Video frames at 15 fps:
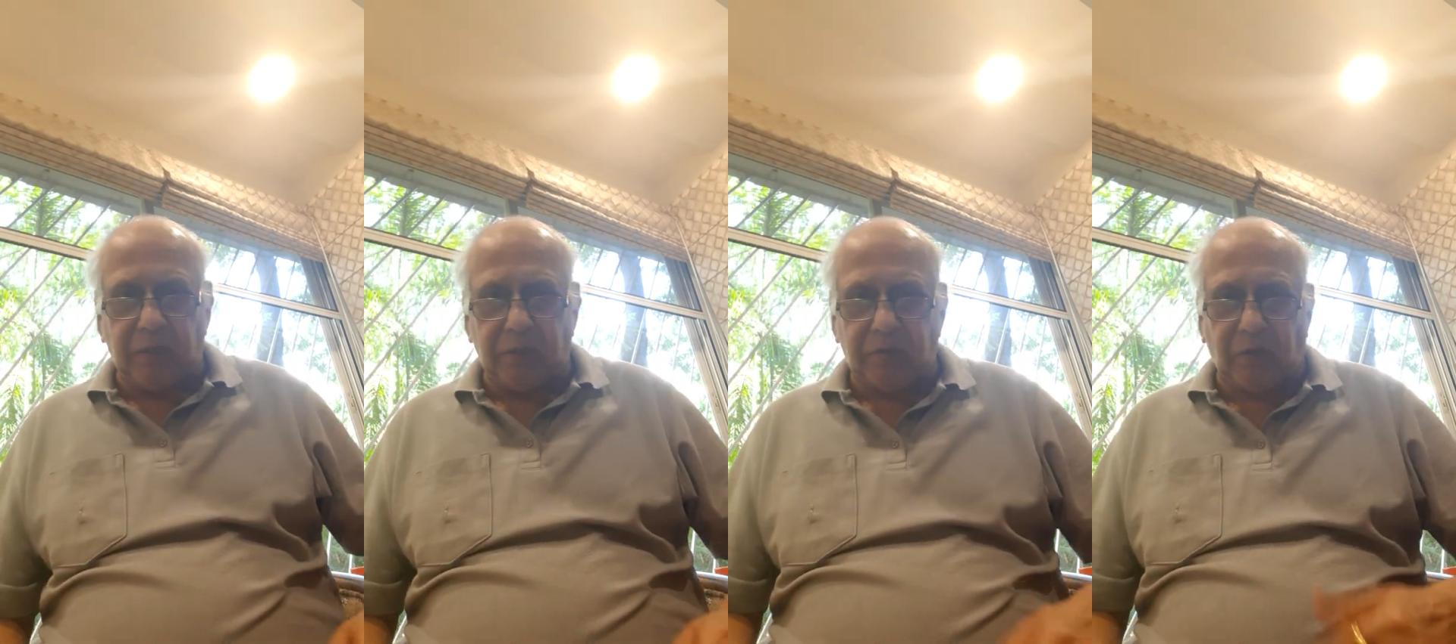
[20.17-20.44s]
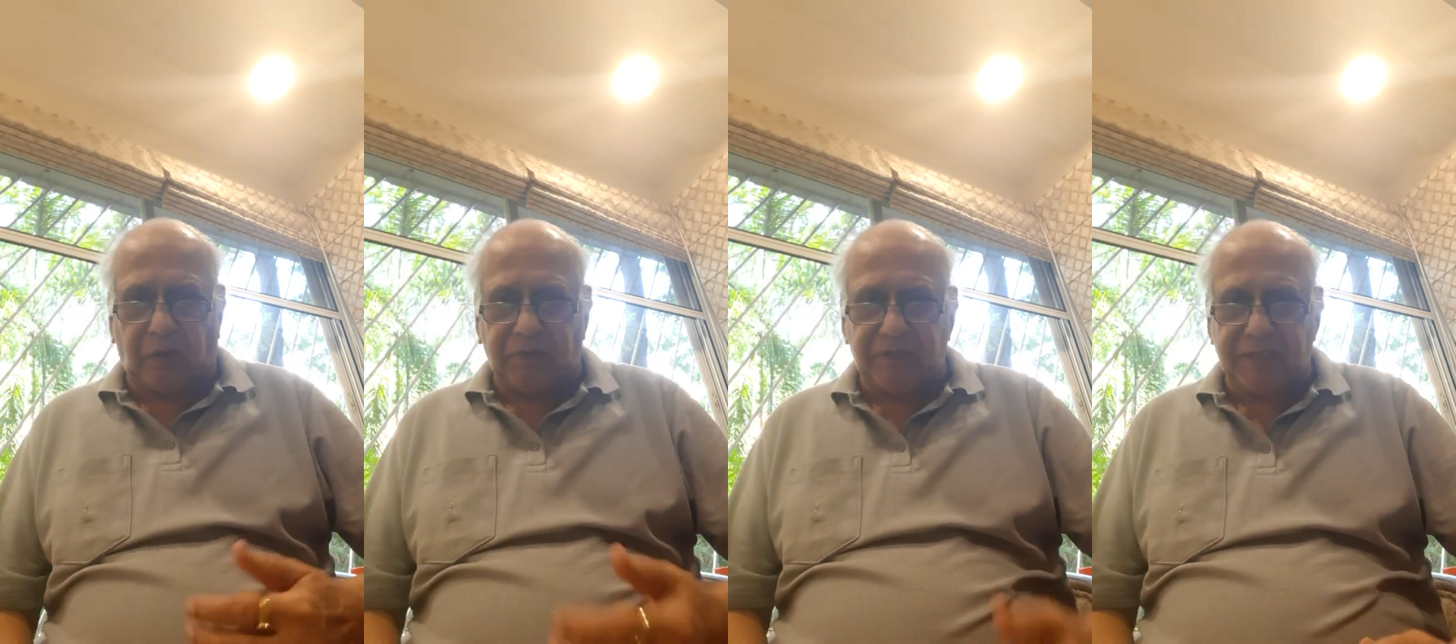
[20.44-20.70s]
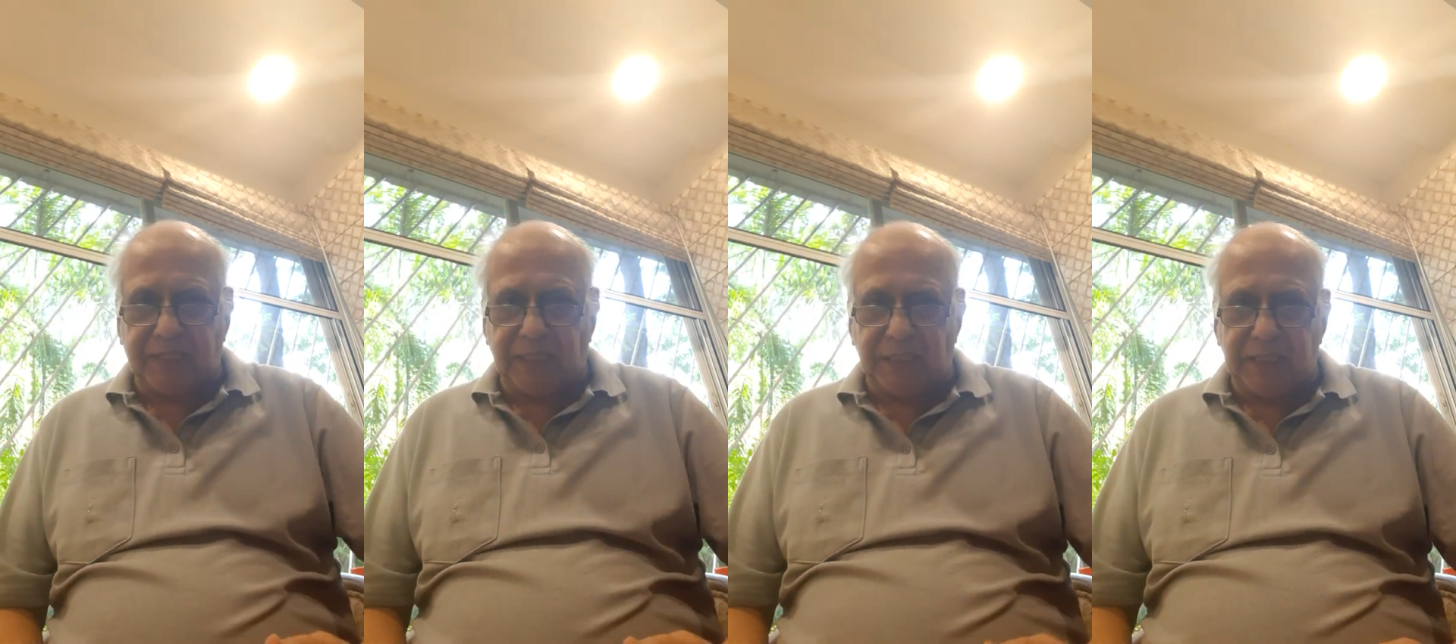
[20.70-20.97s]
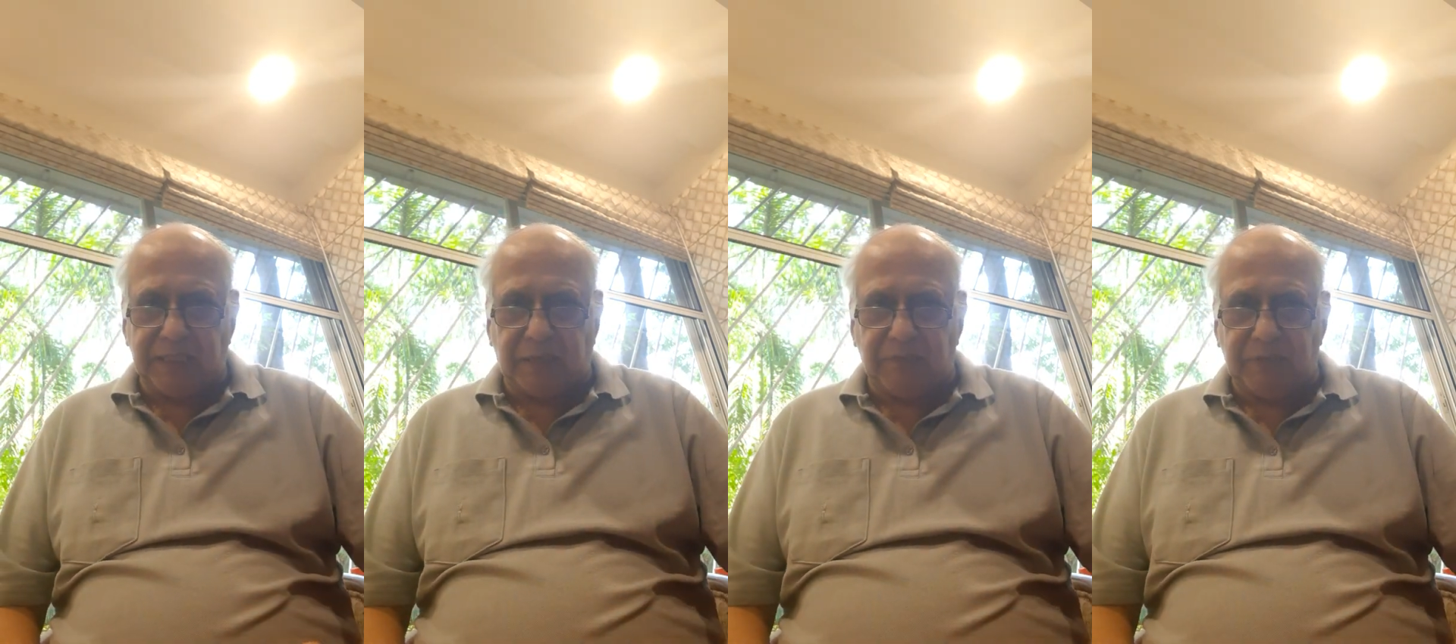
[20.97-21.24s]
soft
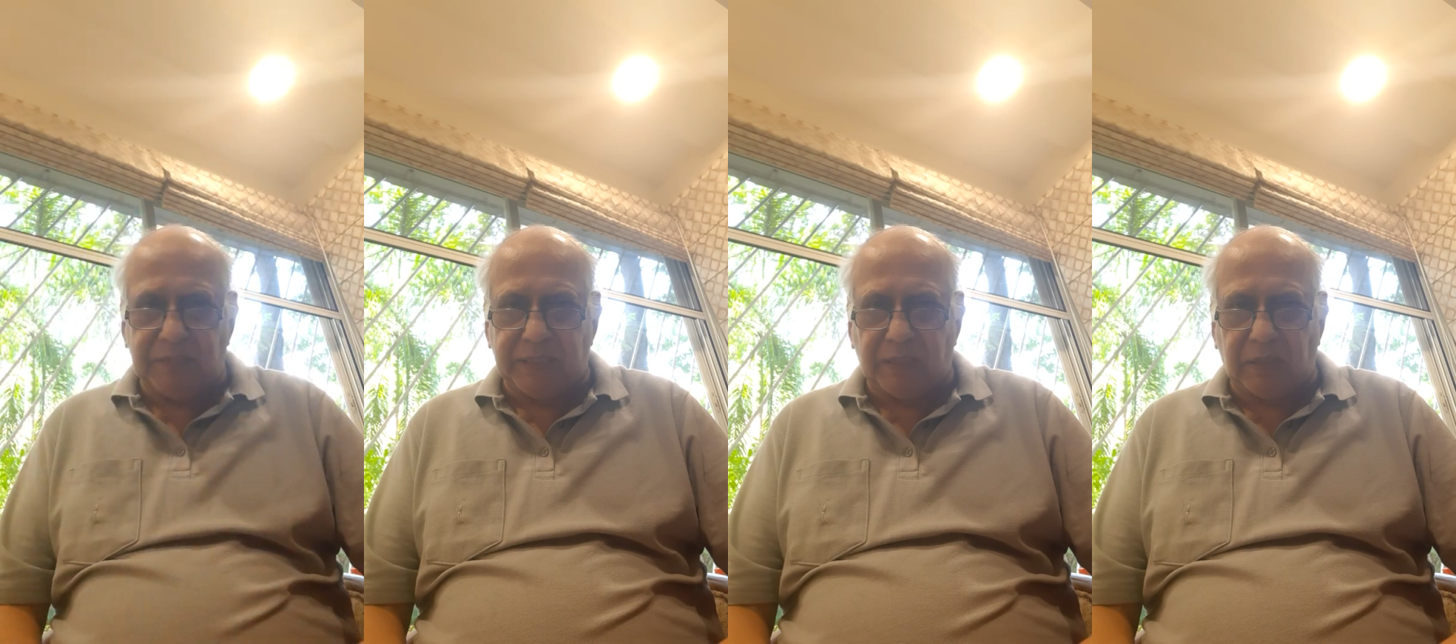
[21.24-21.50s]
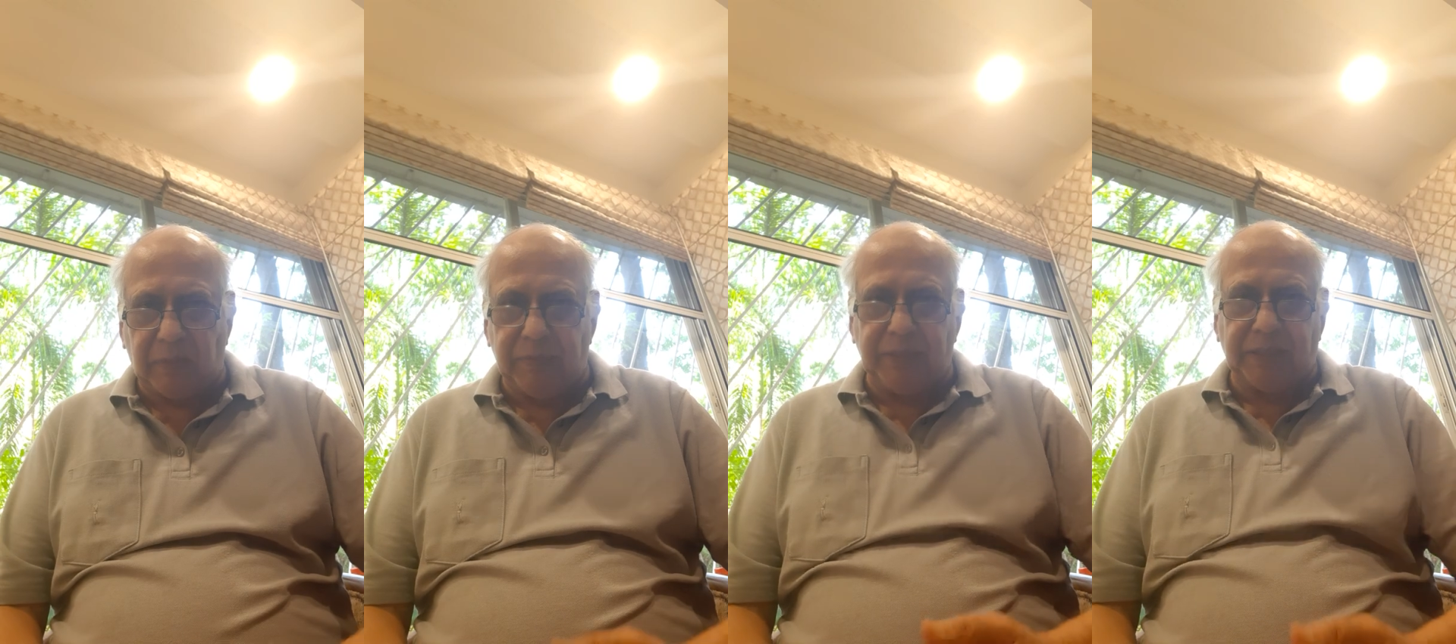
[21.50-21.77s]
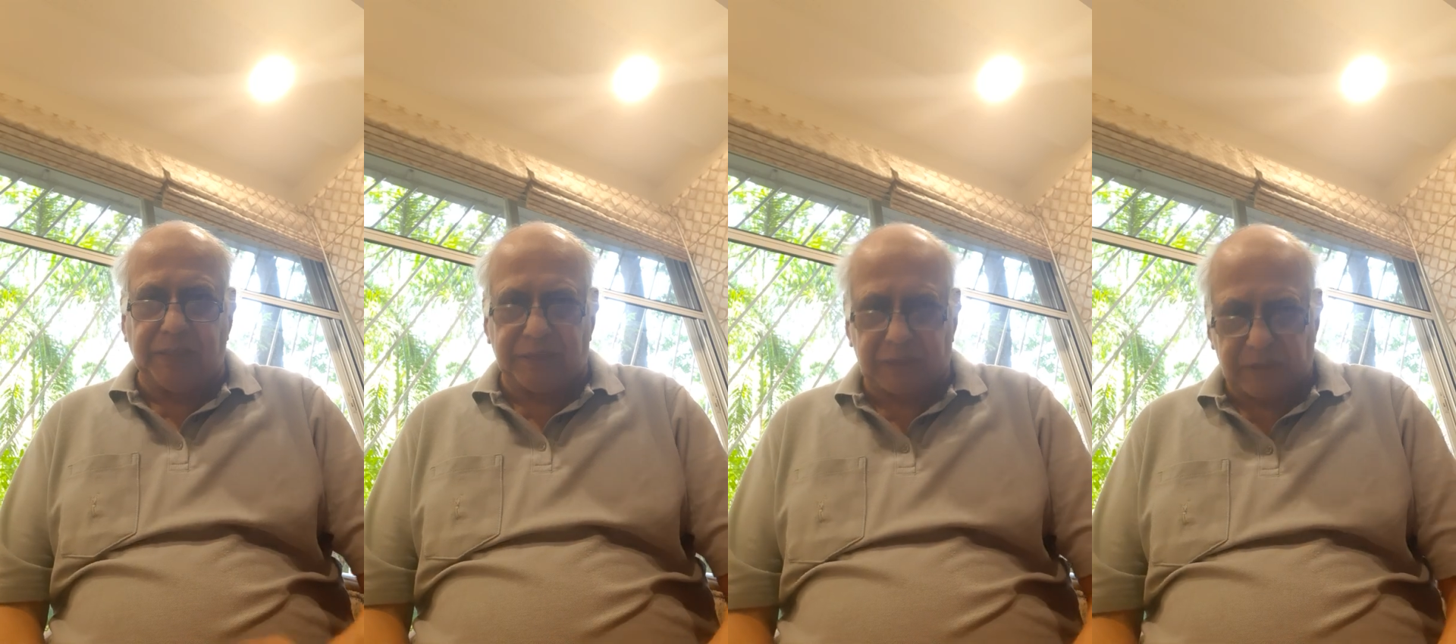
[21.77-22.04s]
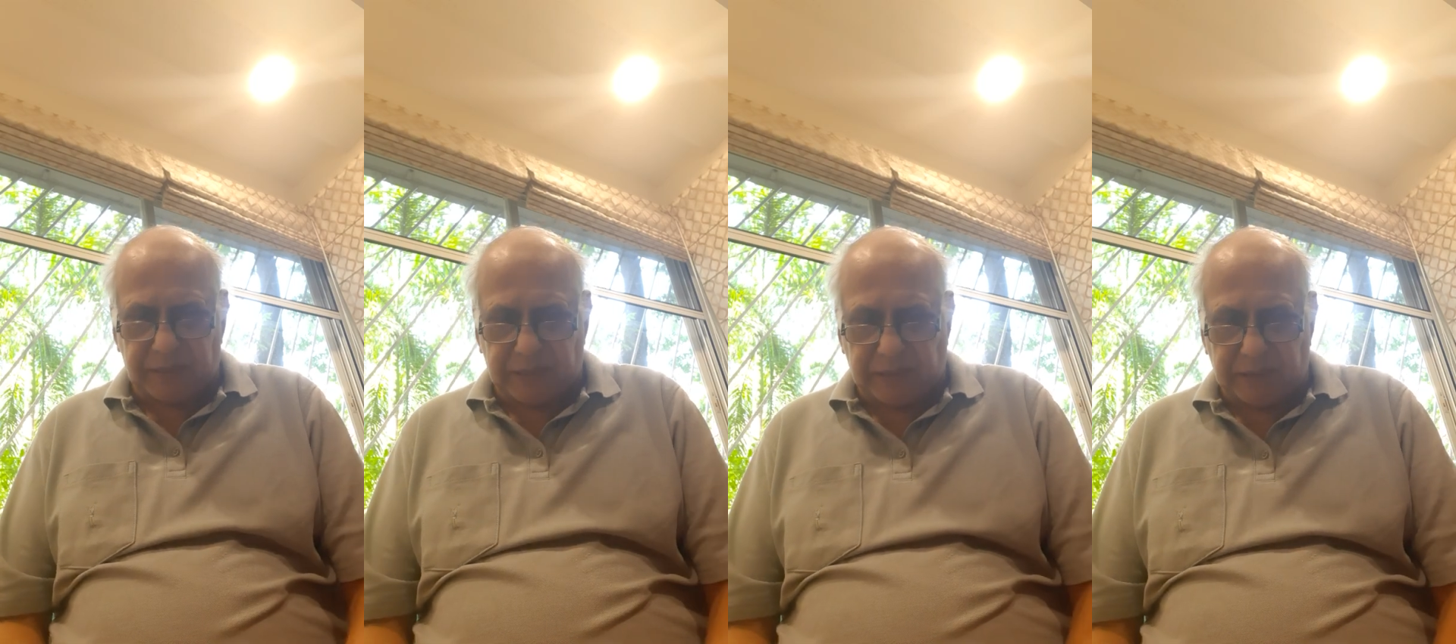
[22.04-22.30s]
skills and we say
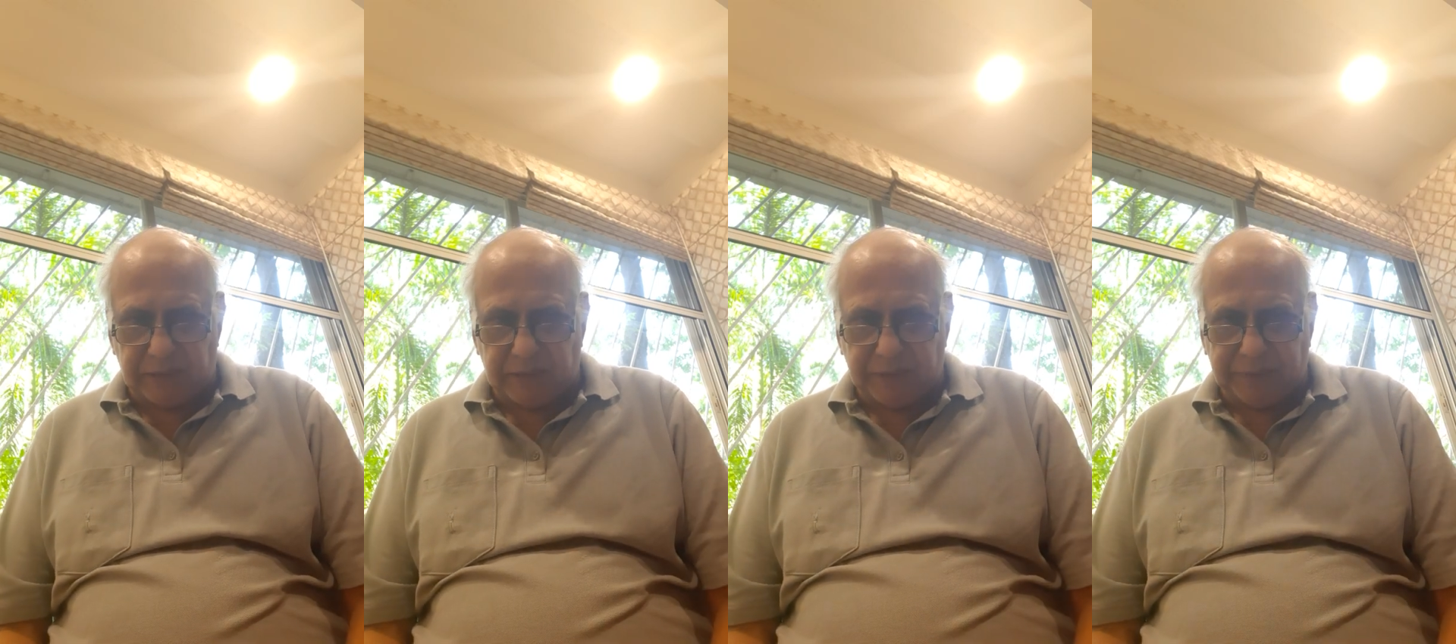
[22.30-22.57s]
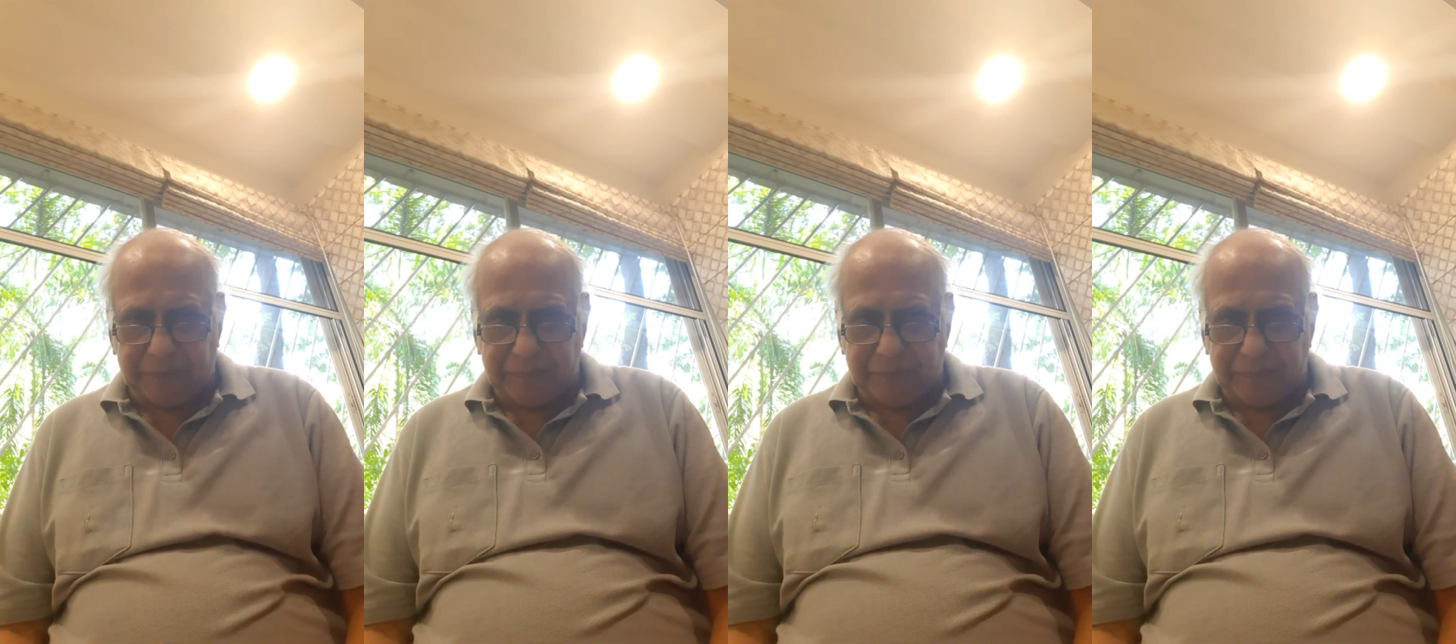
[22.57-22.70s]
communication skills.